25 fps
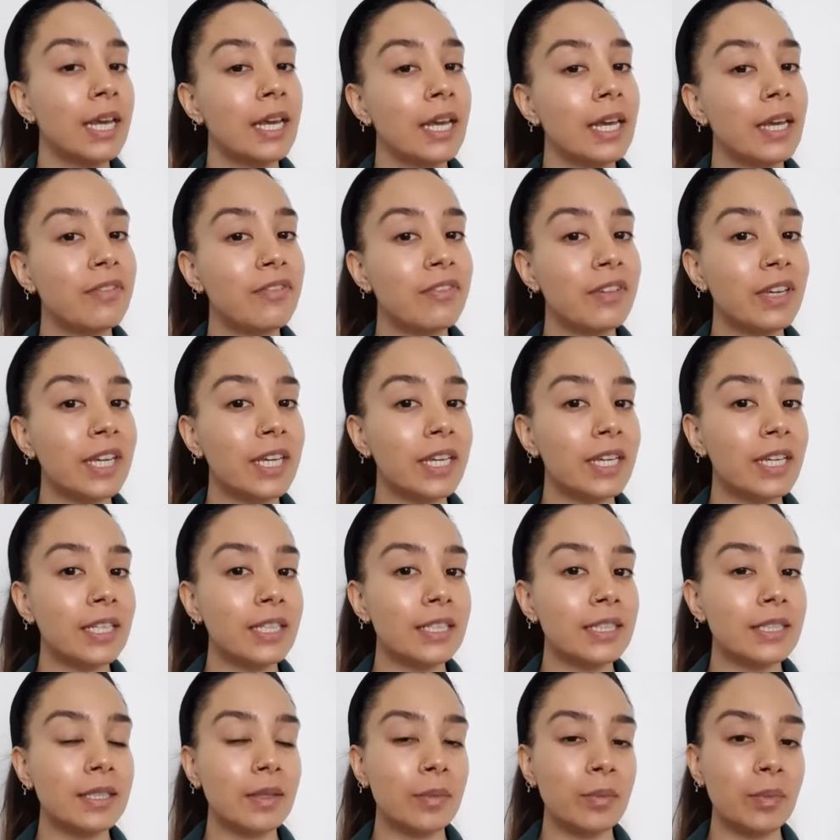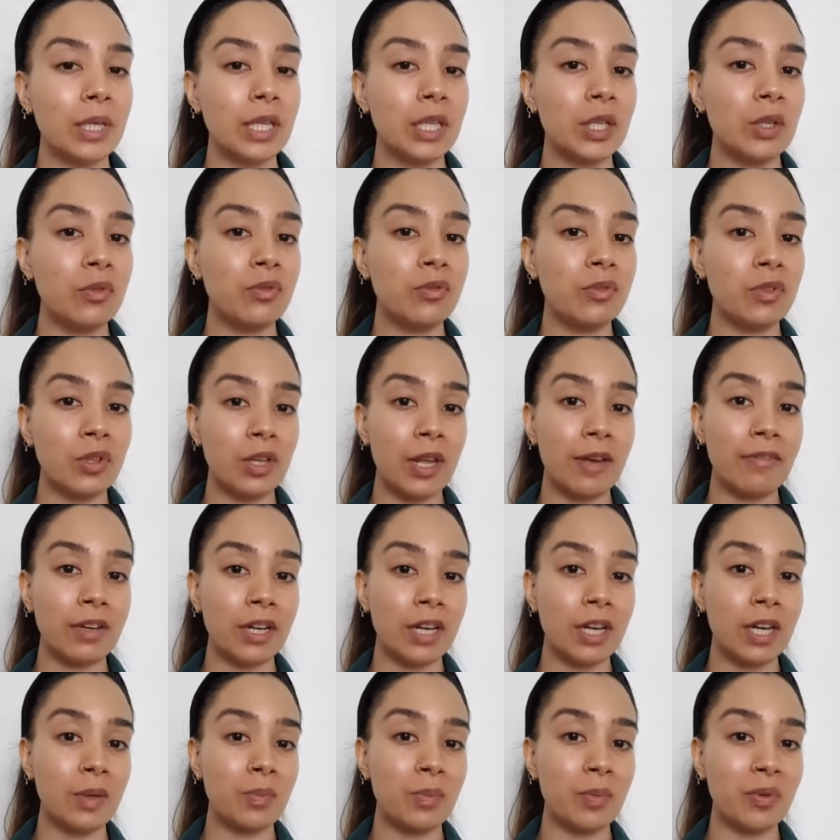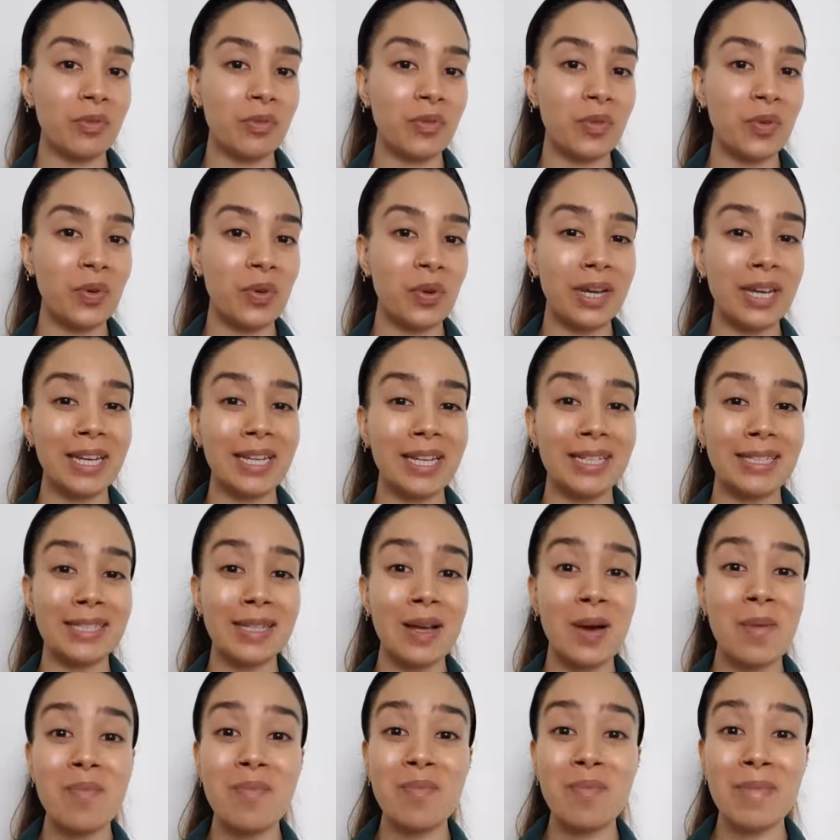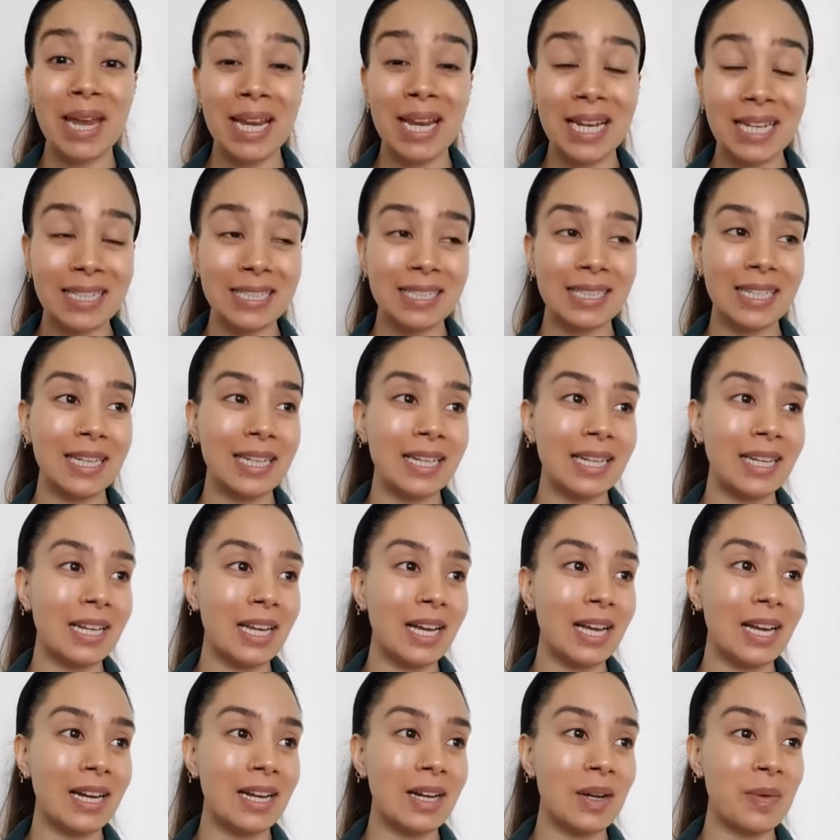If it is something you've never heard before, it is amazing.